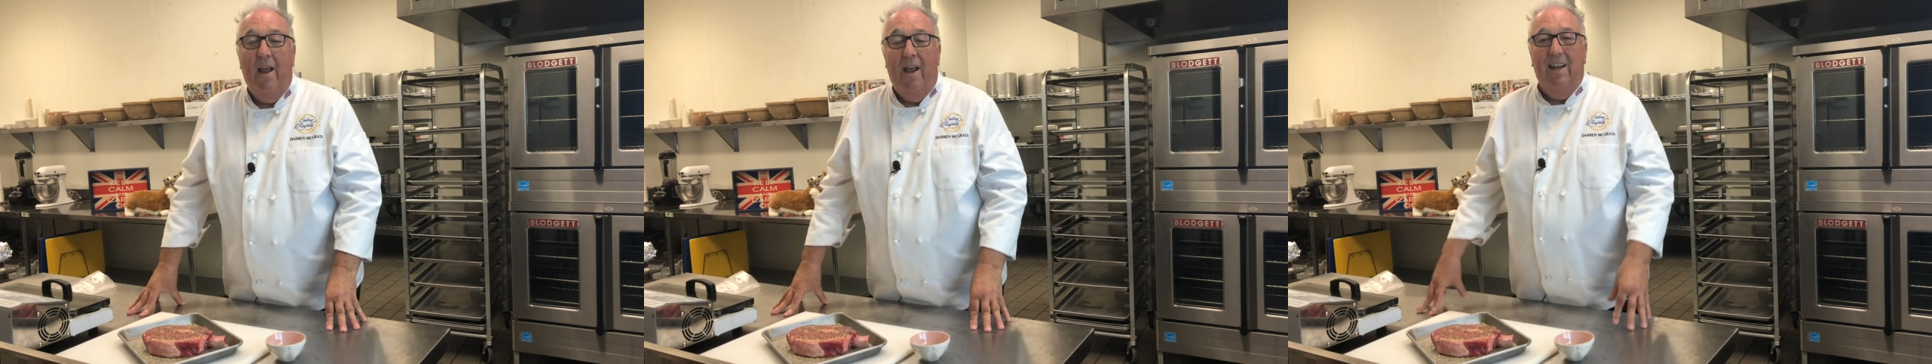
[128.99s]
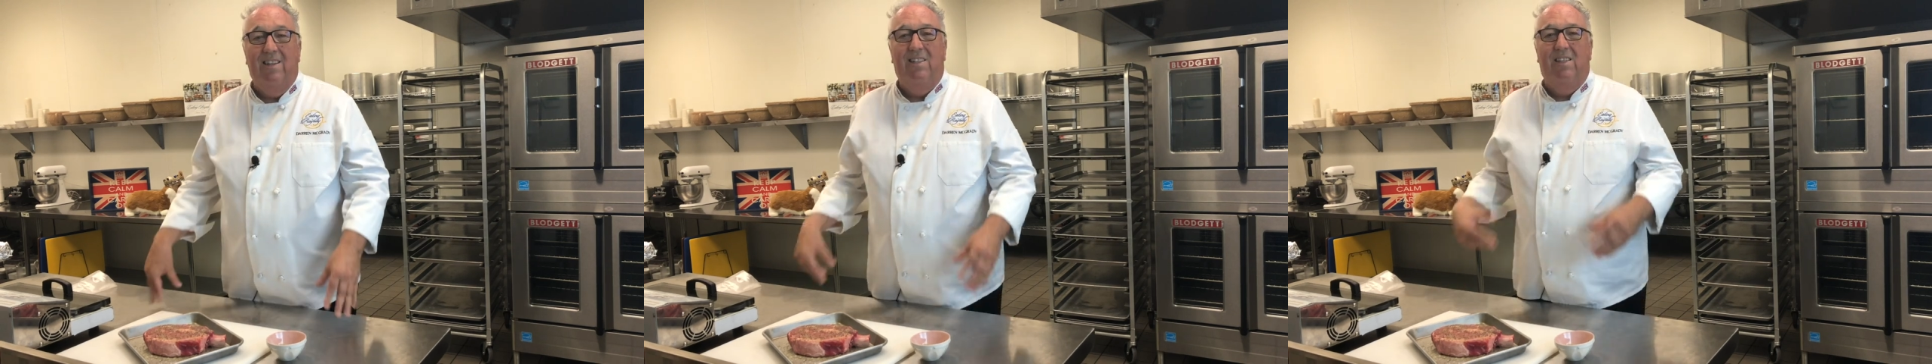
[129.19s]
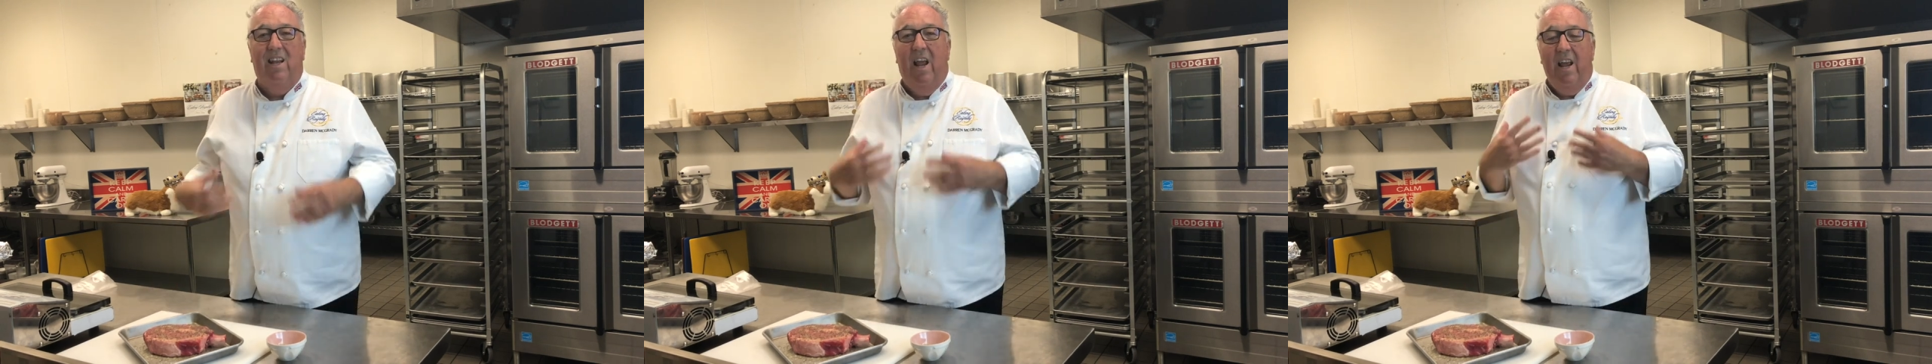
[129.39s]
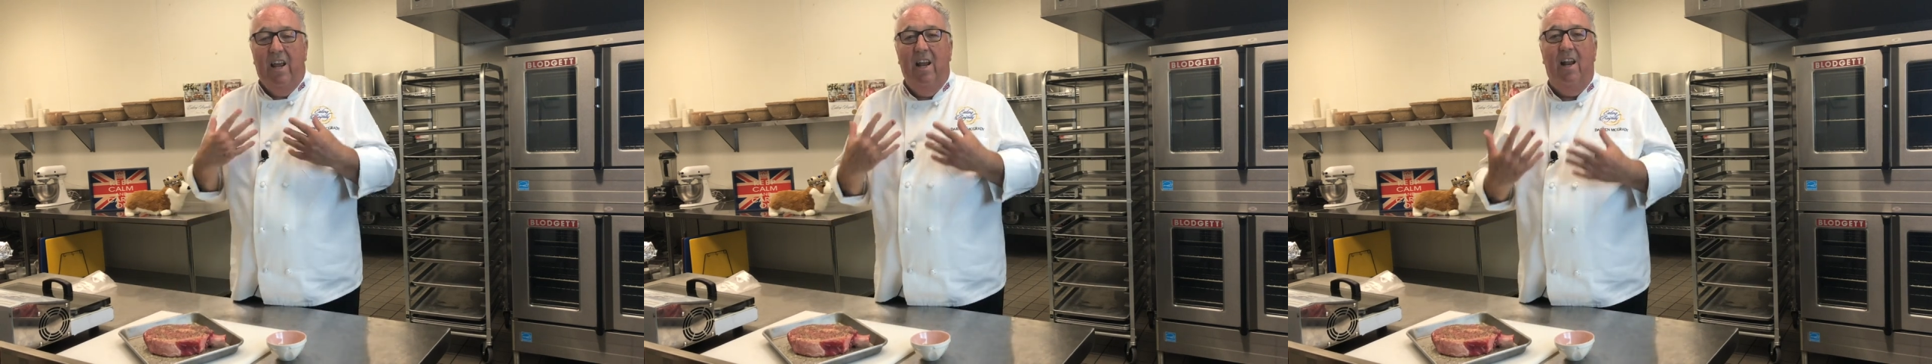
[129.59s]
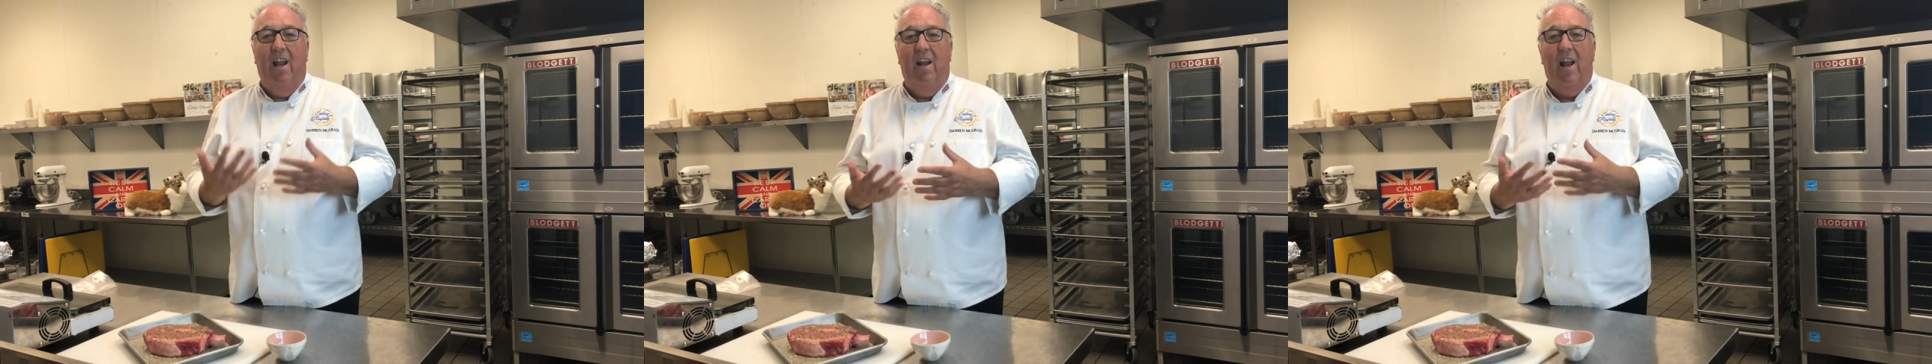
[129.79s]
is
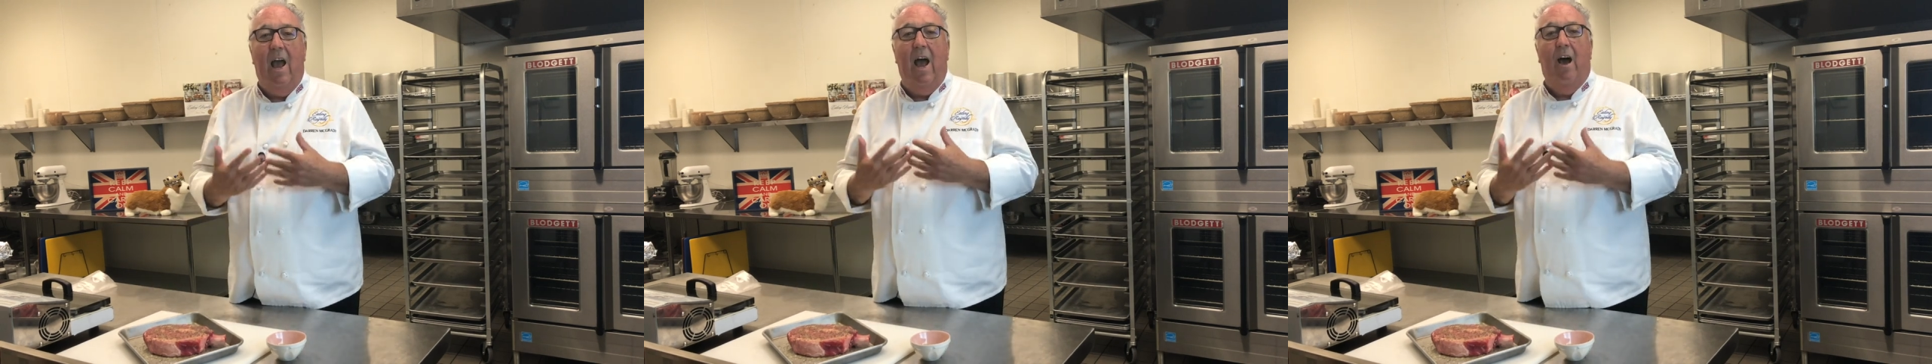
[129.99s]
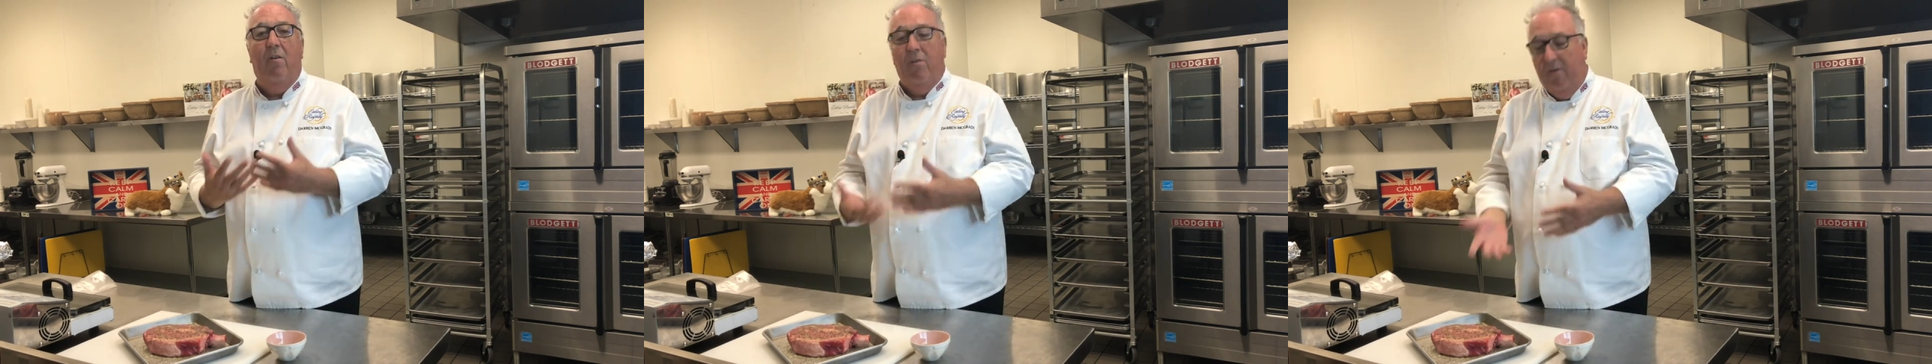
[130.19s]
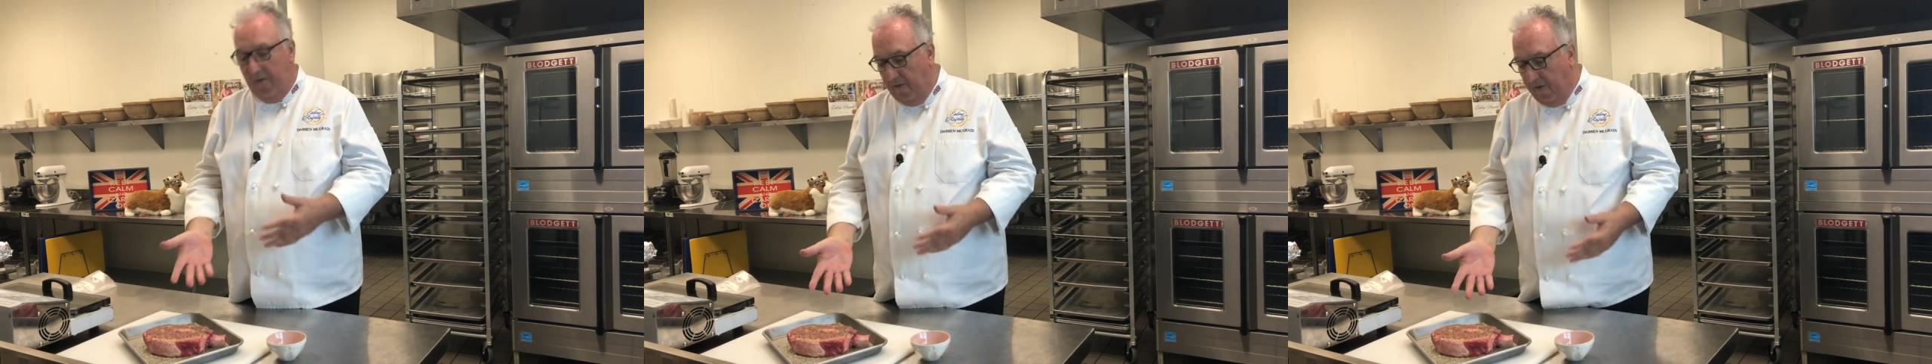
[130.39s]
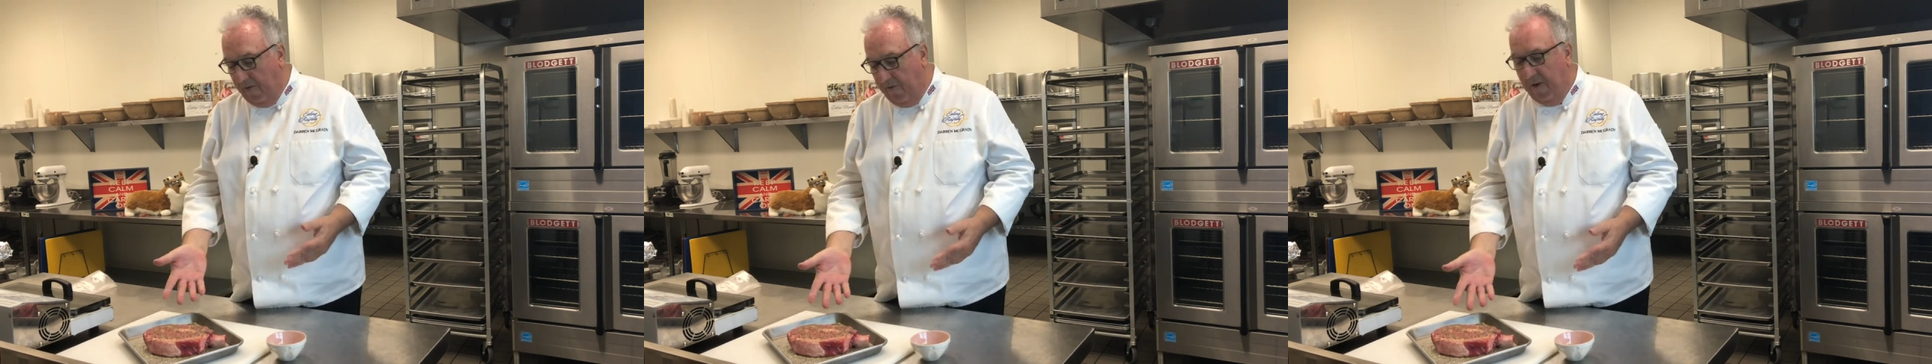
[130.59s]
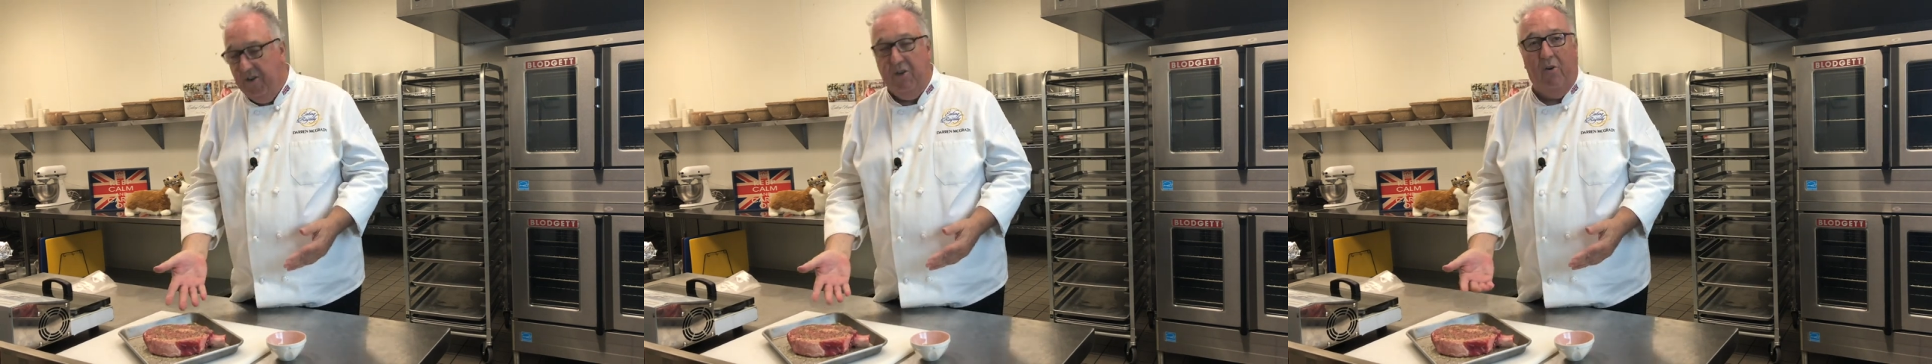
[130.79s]
taking it out of the
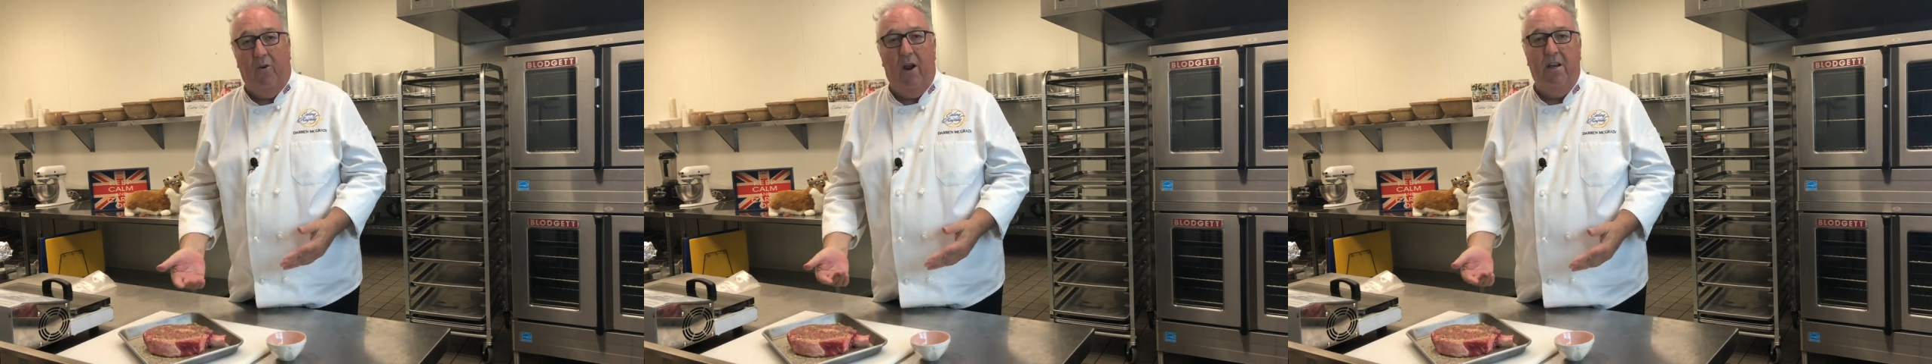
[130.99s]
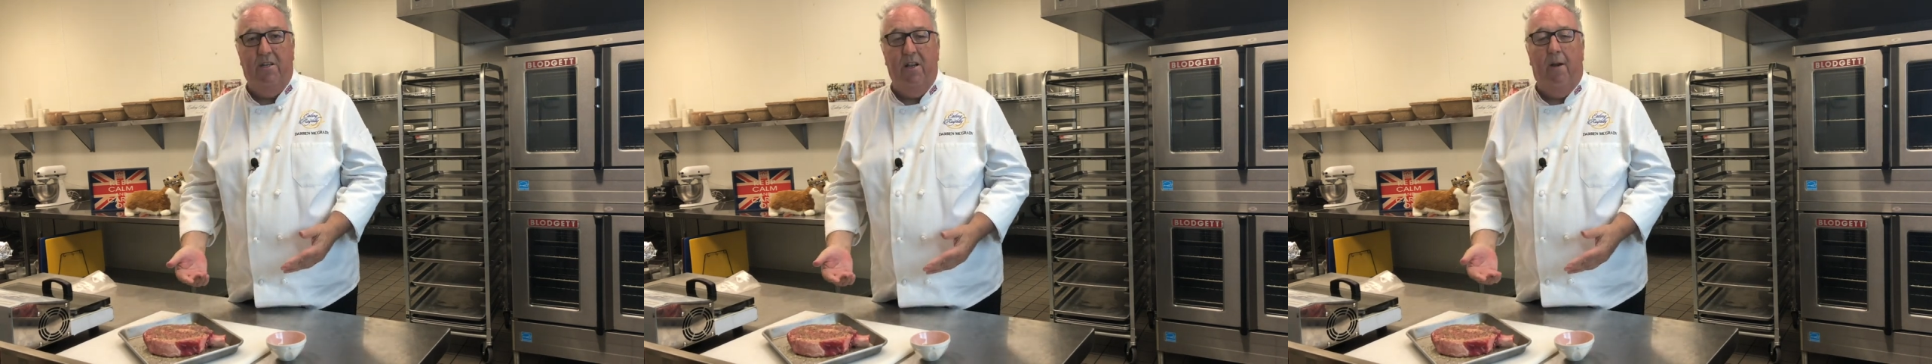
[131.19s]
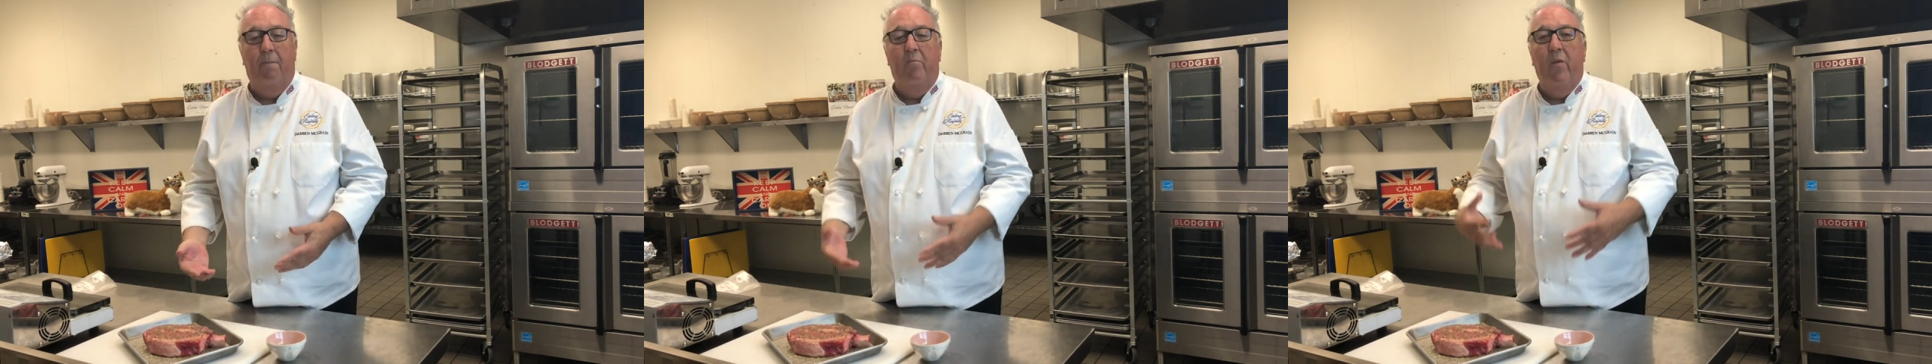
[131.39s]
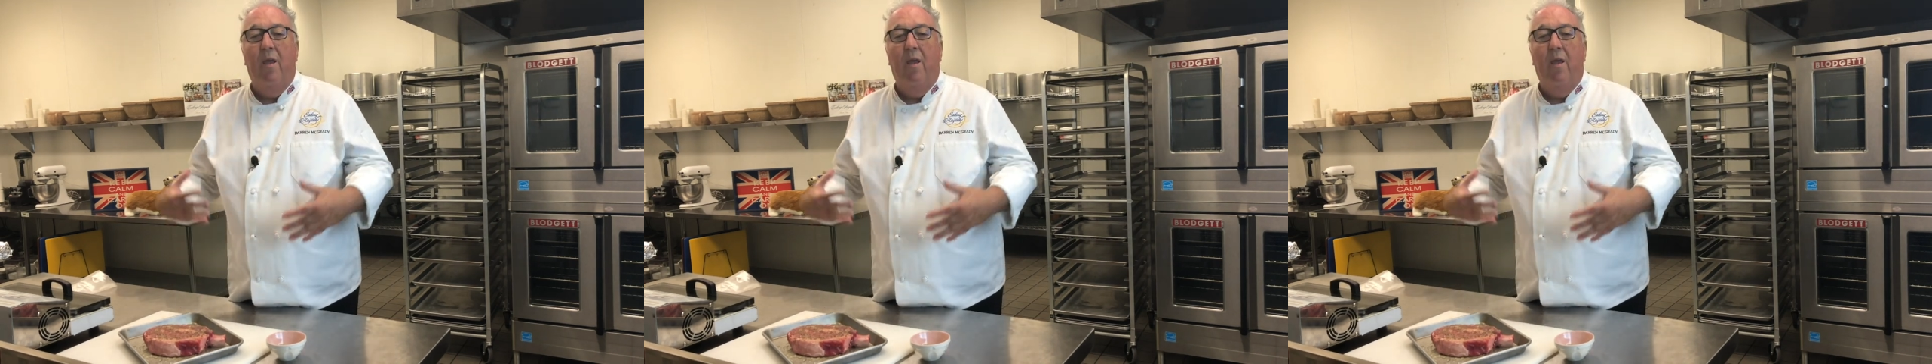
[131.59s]
refrigerator